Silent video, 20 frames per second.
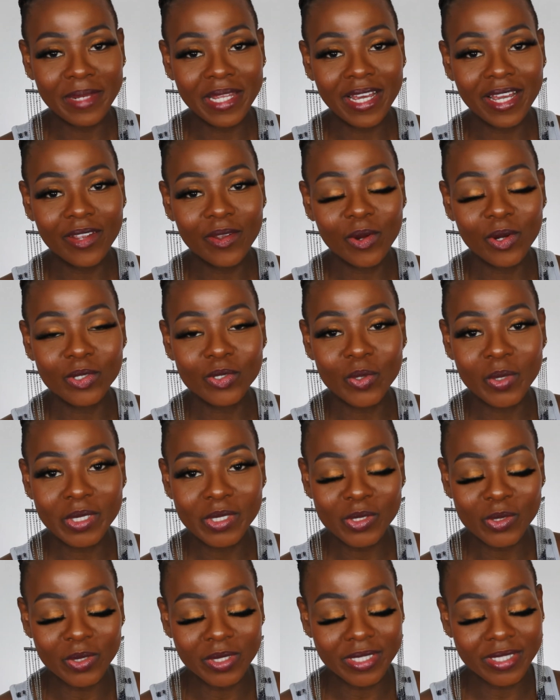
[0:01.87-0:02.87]
How you all doing
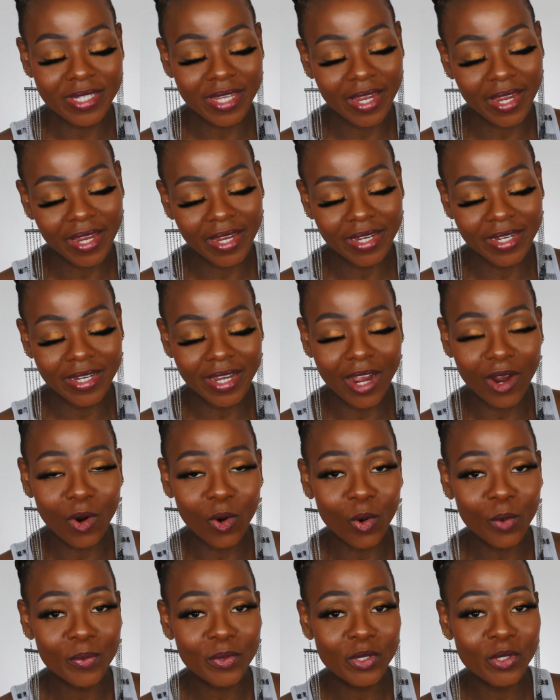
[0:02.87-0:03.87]
today? I
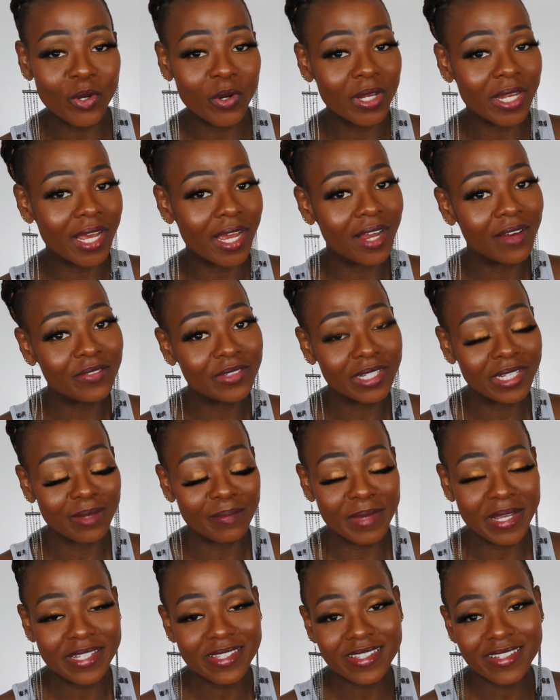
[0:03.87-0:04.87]
hope you all are having an
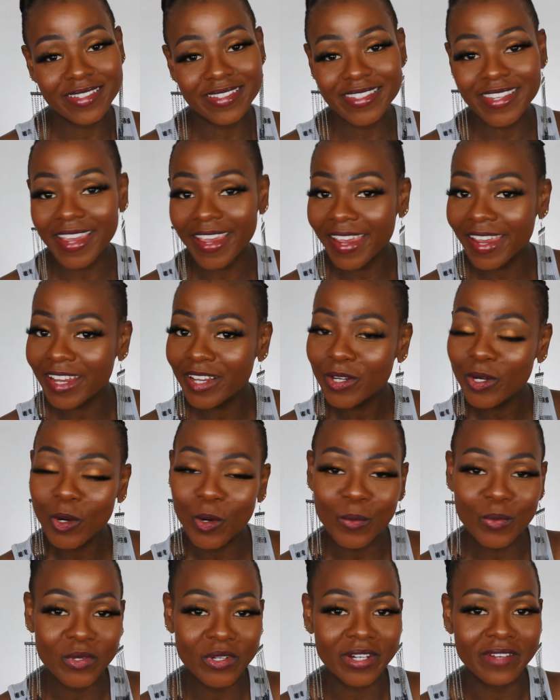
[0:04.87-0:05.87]
amazing day.
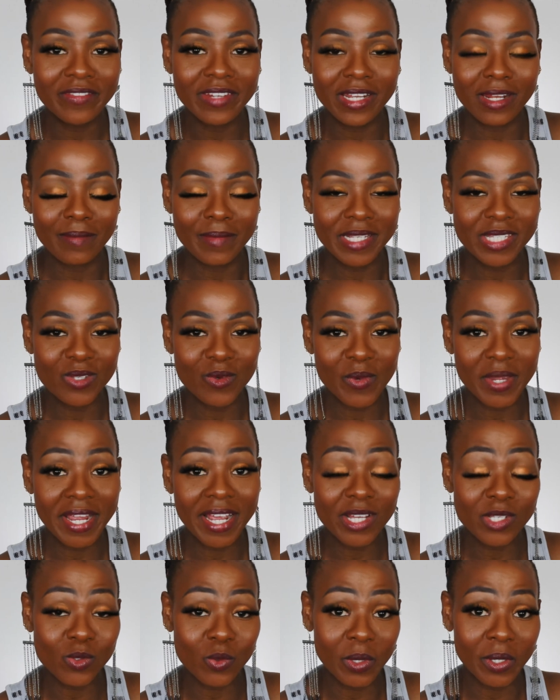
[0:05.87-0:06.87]
Hope you're having an amazing week
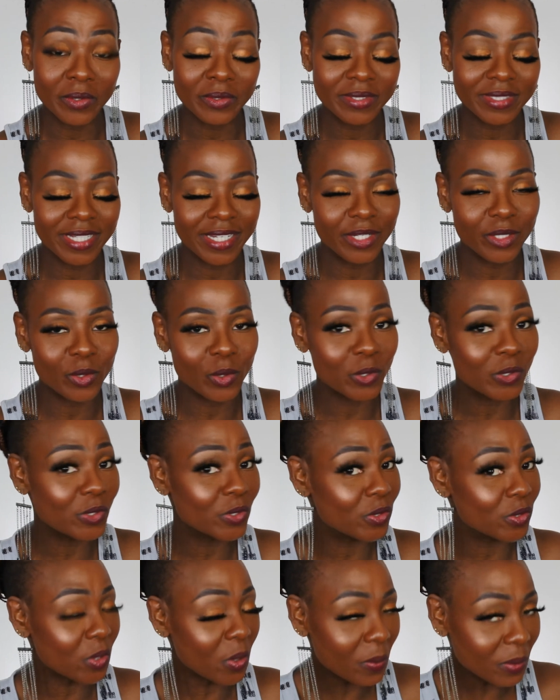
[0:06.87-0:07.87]
as well. Thank you all
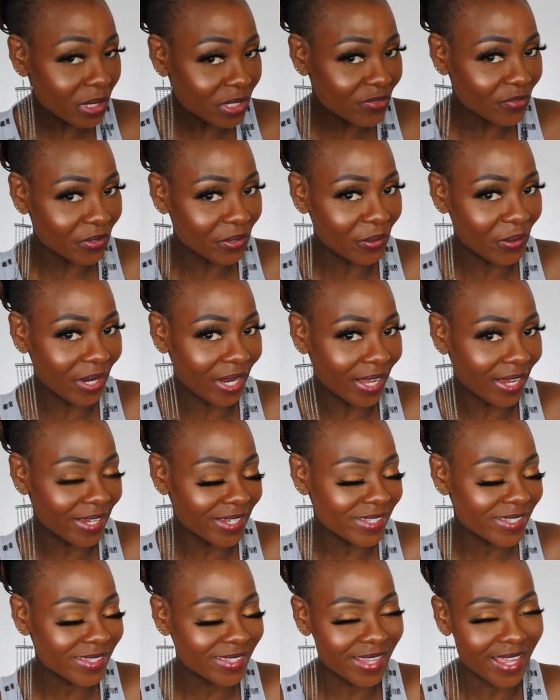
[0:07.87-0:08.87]
so much for your
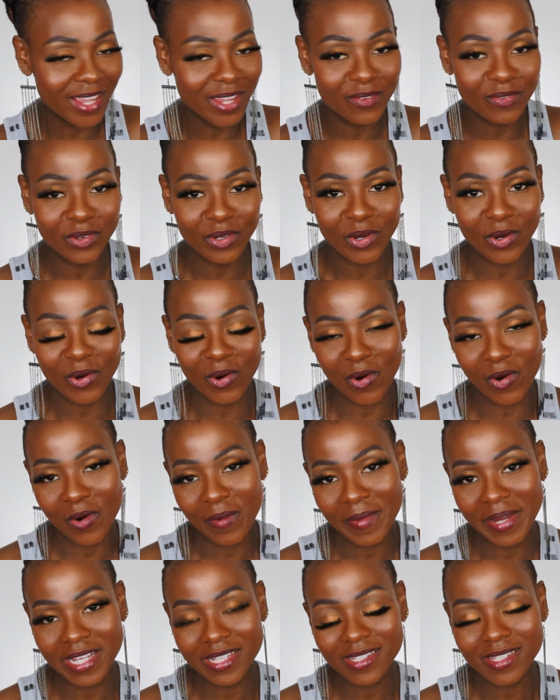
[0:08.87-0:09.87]
likes. Thank you for your
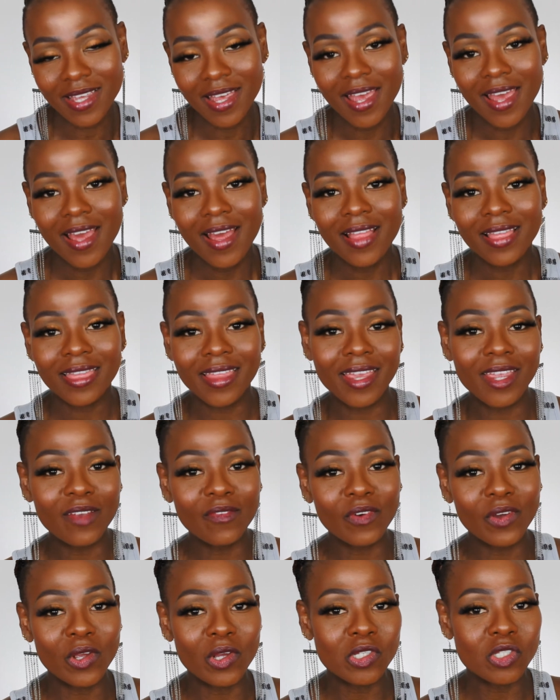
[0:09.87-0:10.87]
comments. Thank you
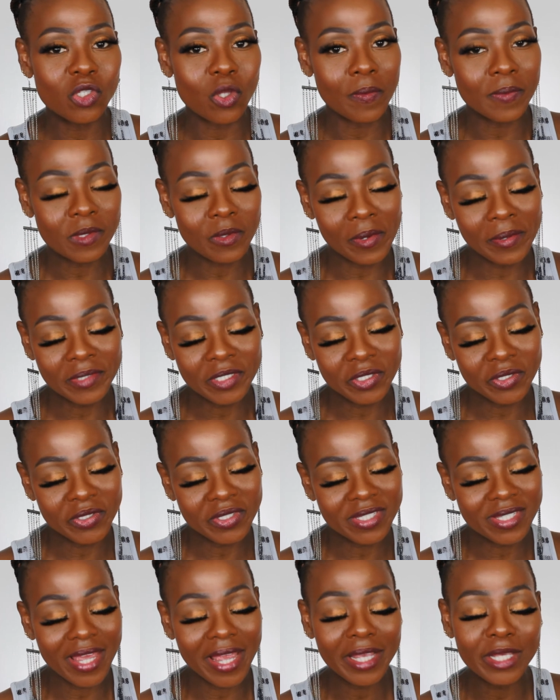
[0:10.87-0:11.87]
for your subscriptions.
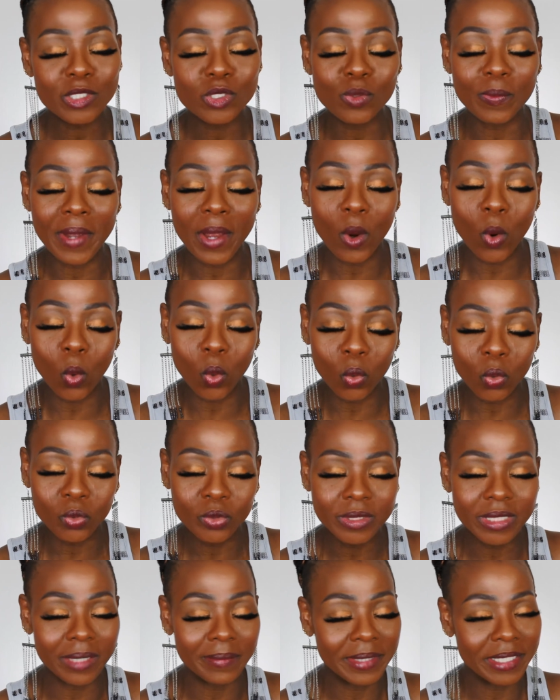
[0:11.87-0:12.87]
Thank you to my
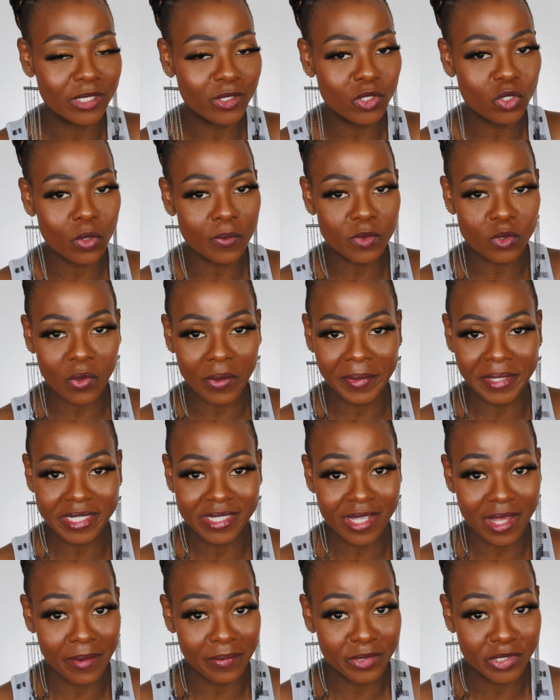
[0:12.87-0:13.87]
old and my new subscribers.
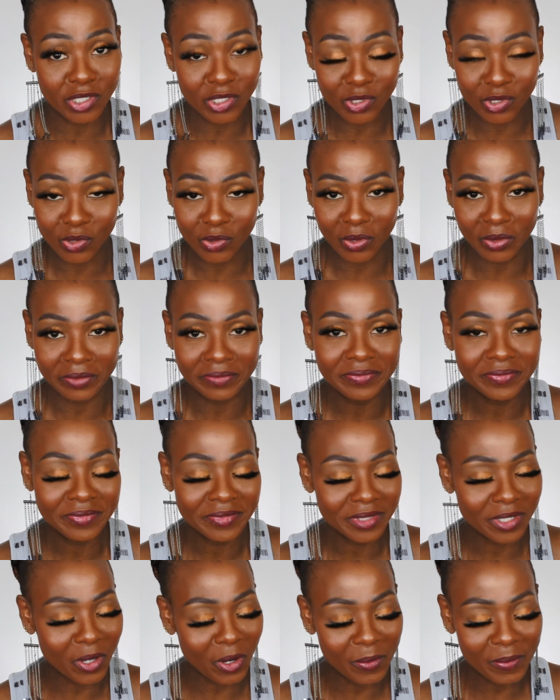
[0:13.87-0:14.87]
I appreciate you all.
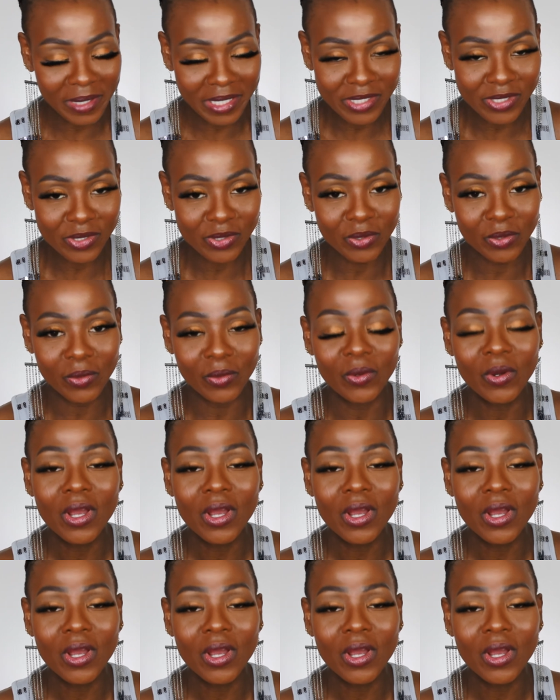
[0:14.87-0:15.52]
God bless you all.